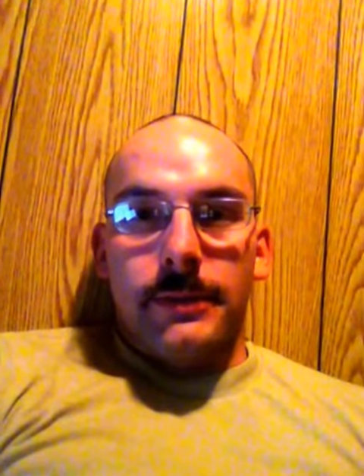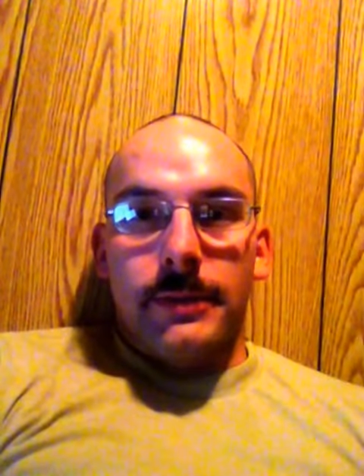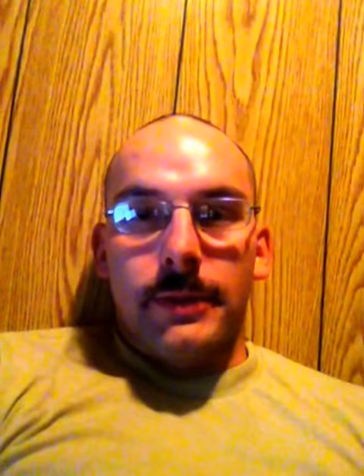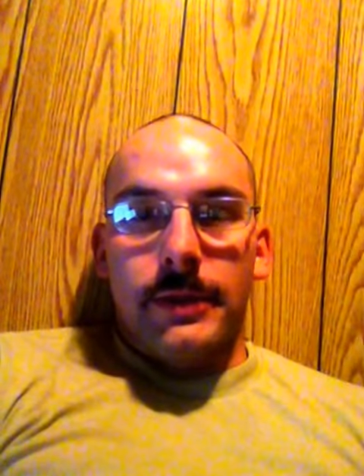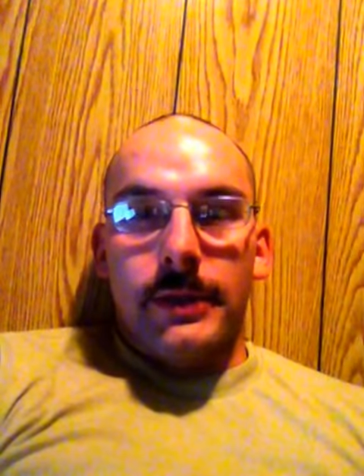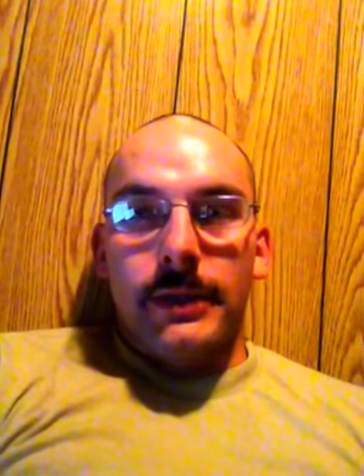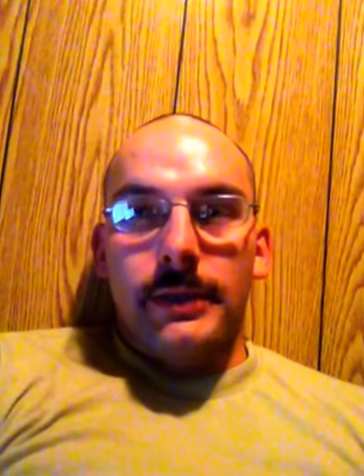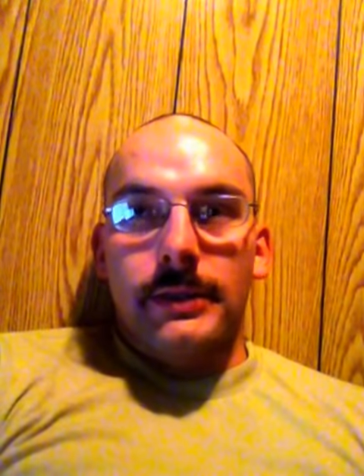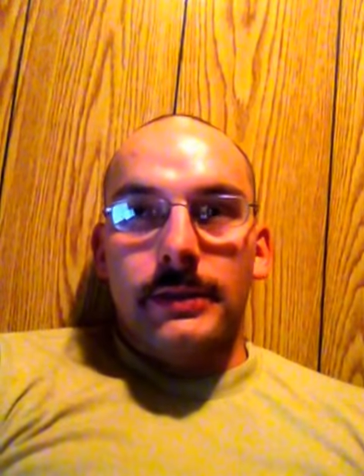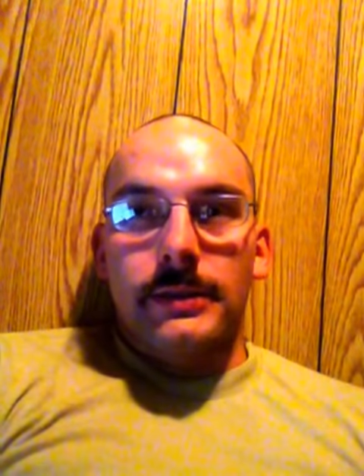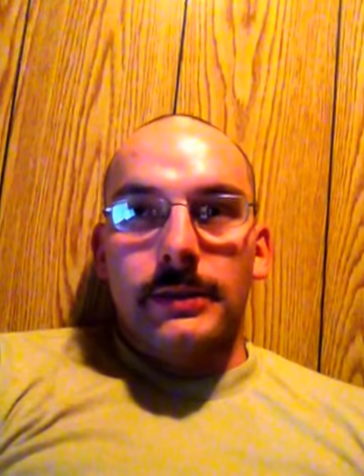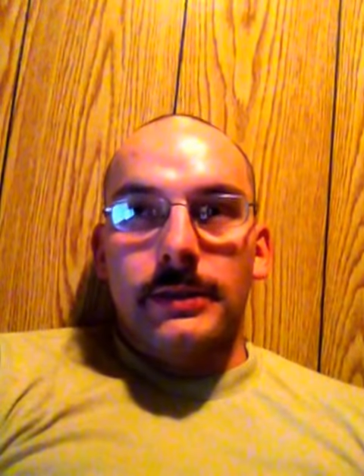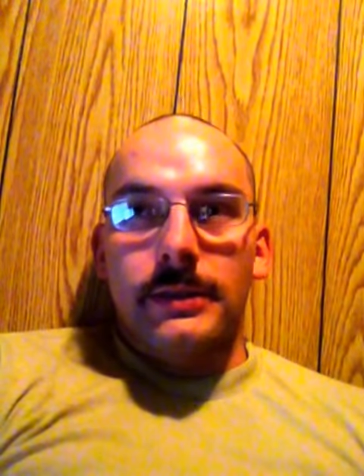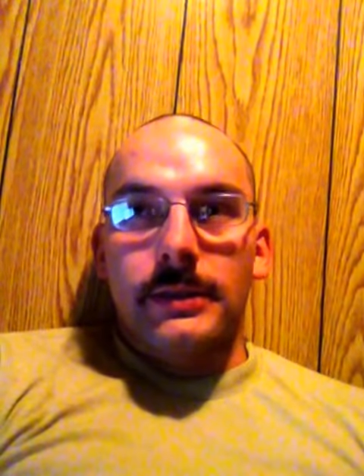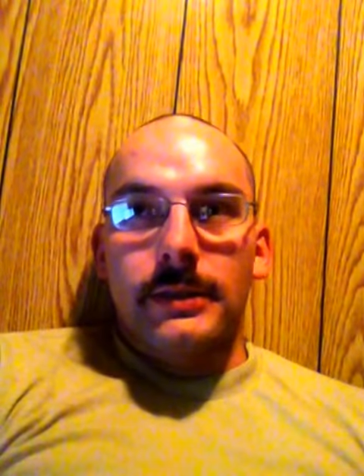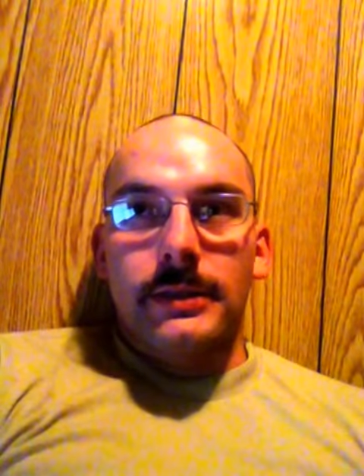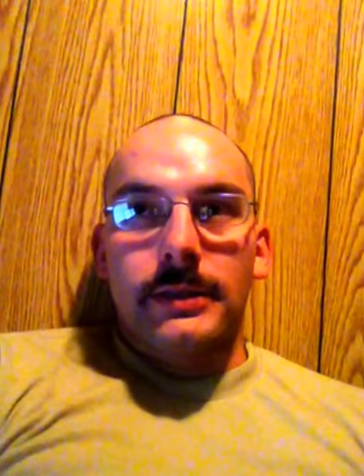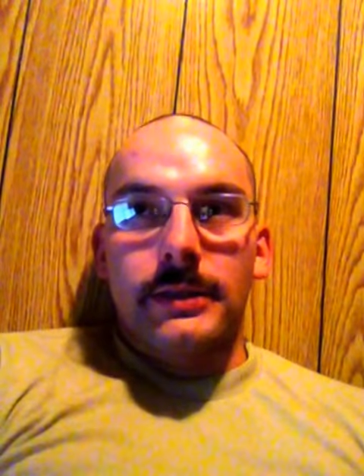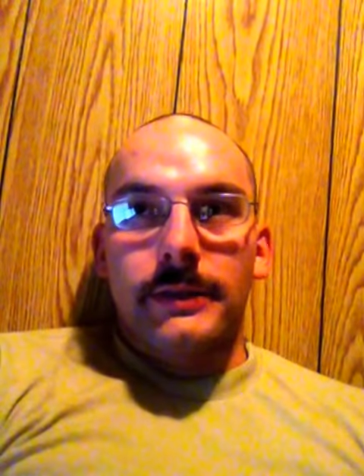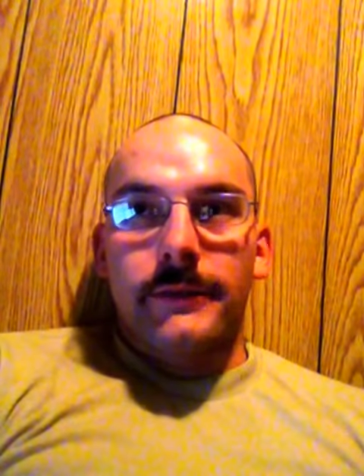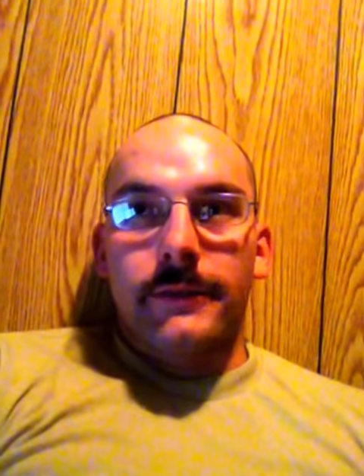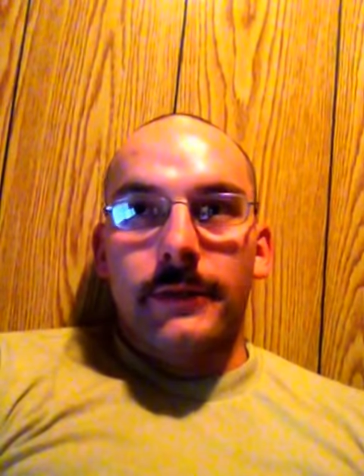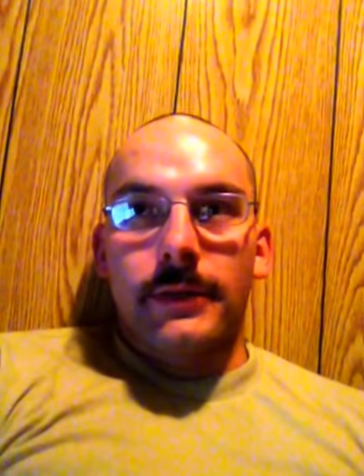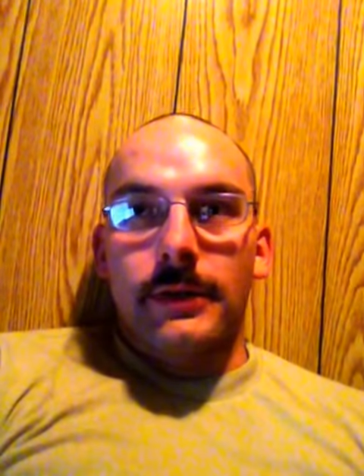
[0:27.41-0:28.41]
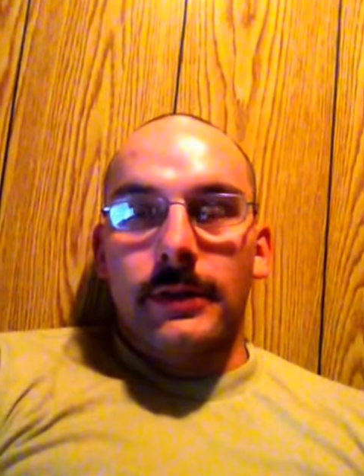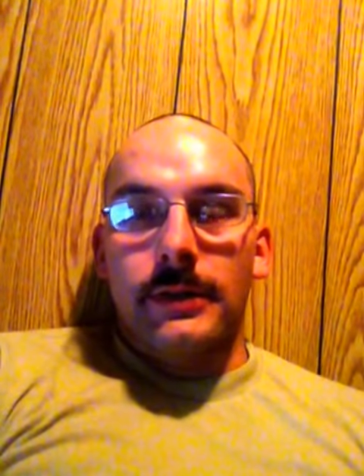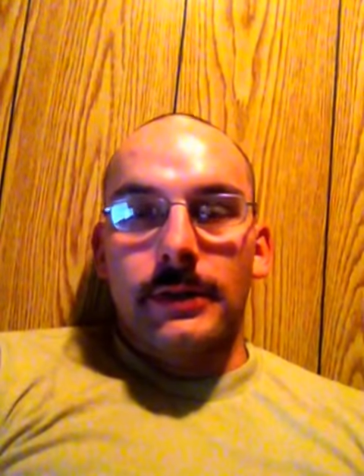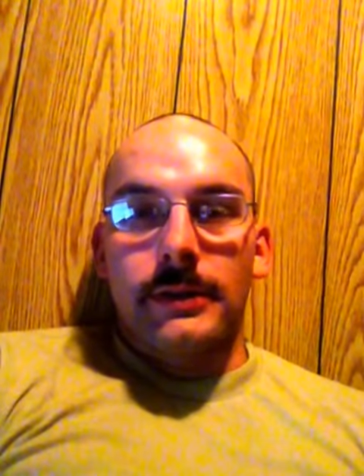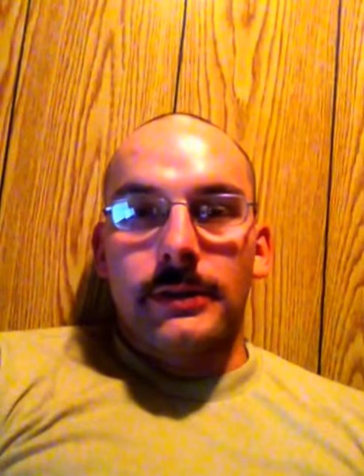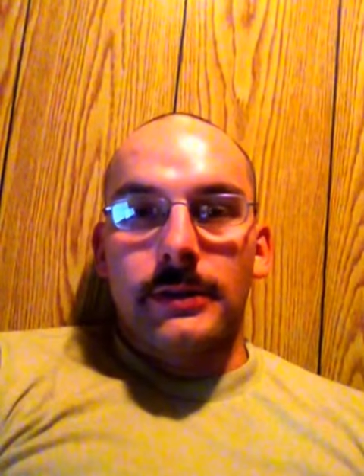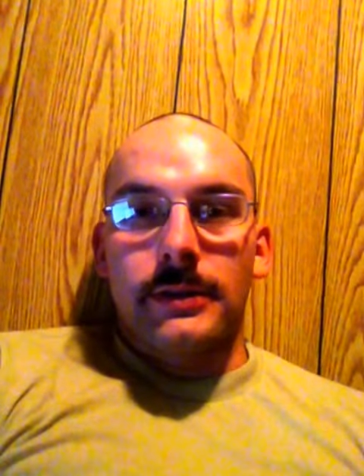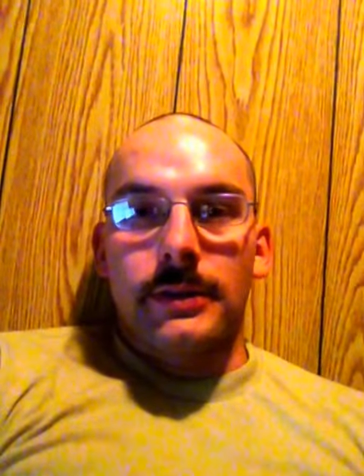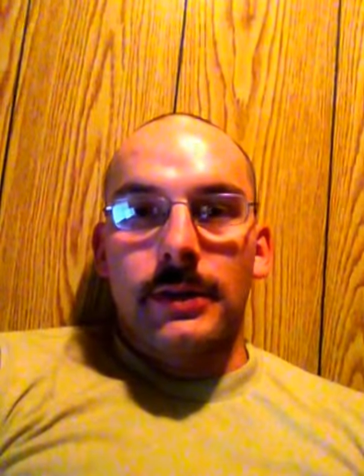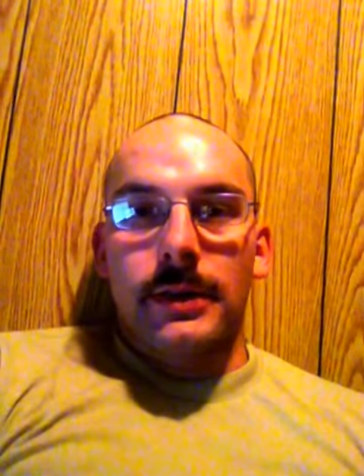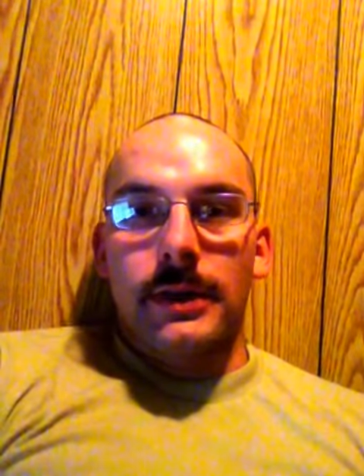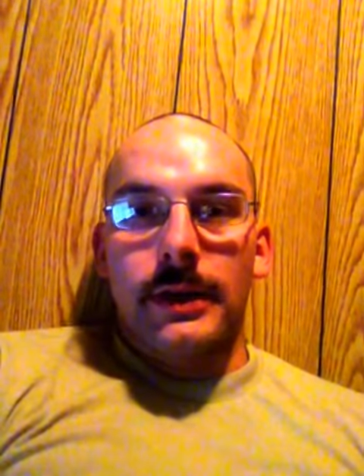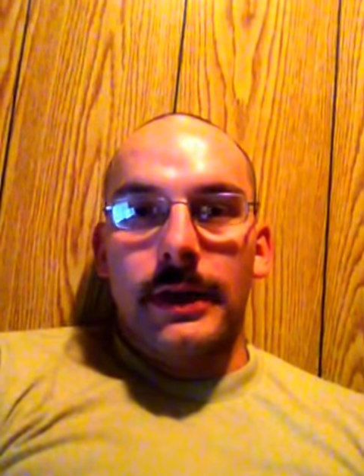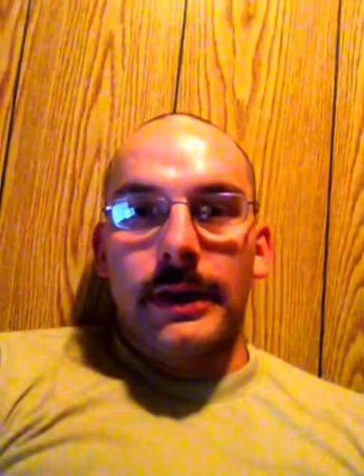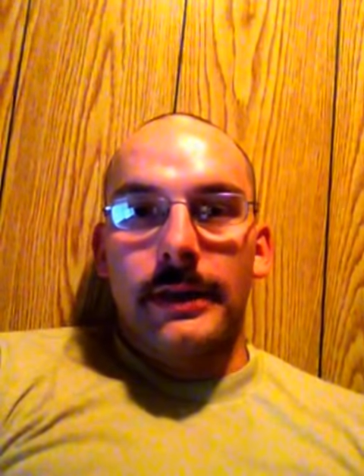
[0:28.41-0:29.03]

But he's just even he's not,